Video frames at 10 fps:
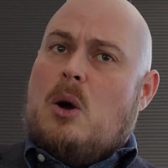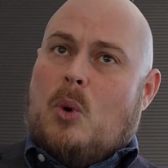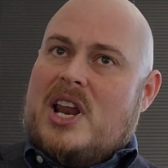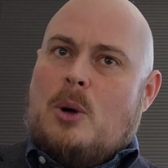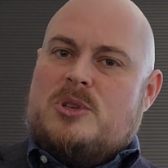
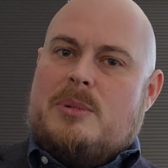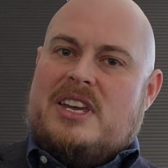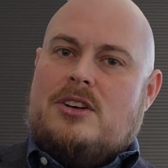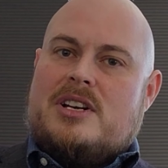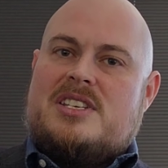What helped you make
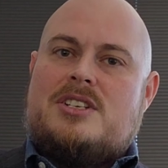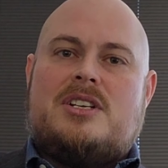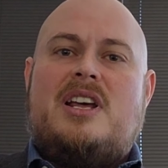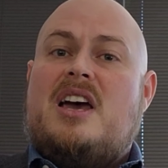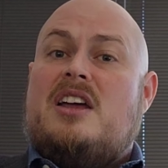your decision?
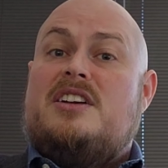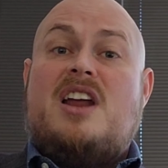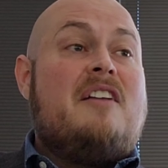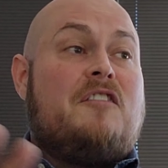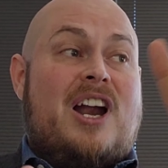
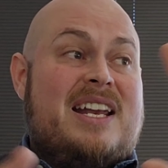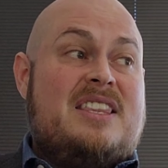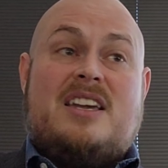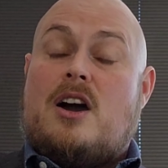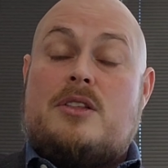Not for
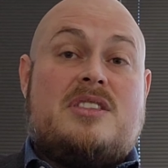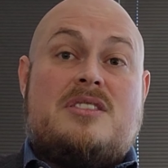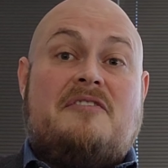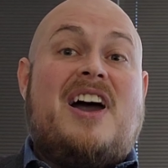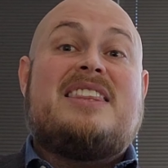anything other than
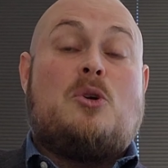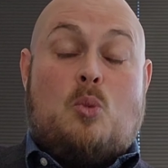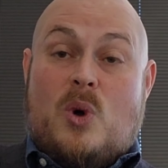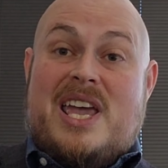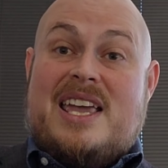the fact that
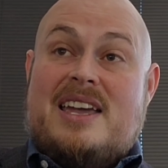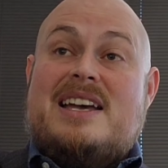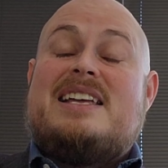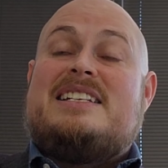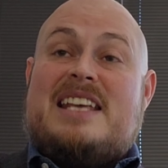we
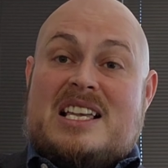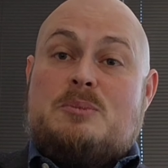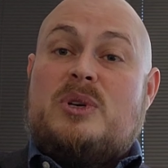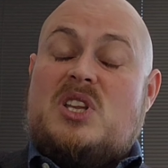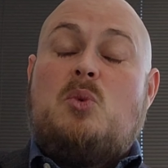
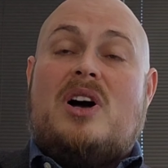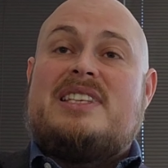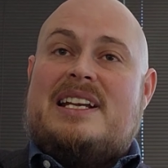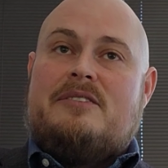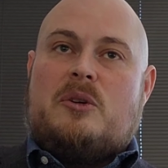desperately want
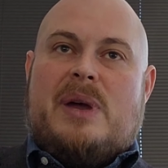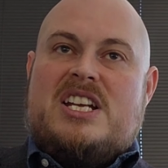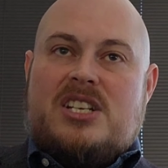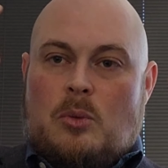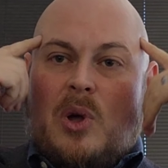that
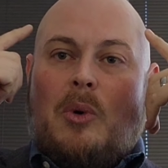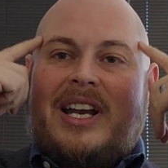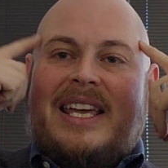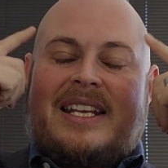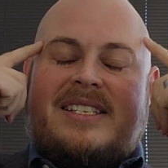information. We want
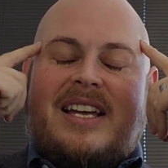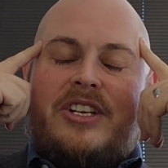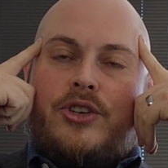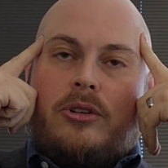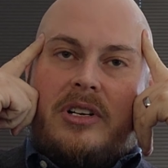to get inside
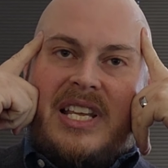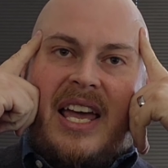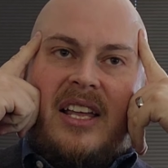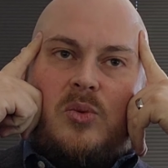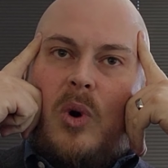jurors'
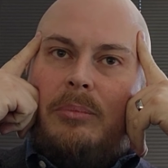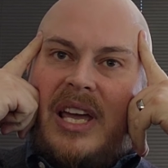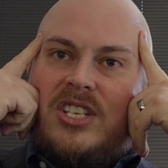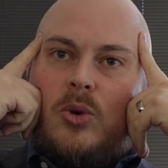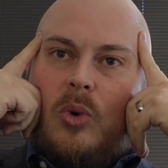heads. What
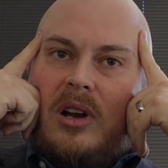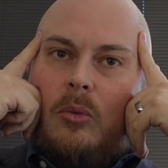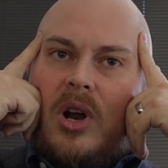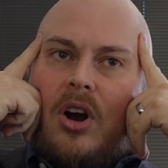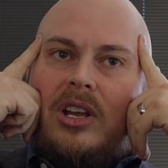made you,
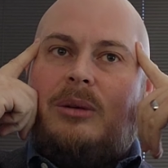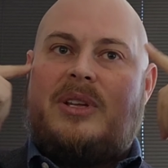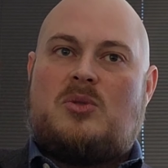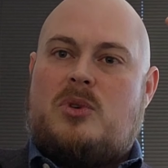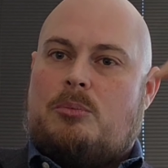what
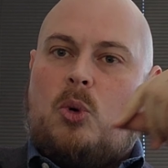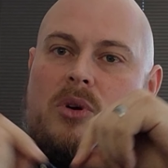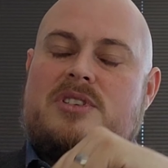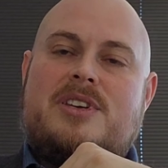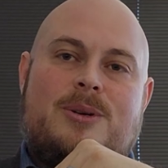arguments were
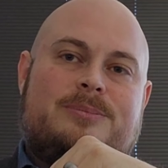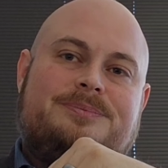important to you?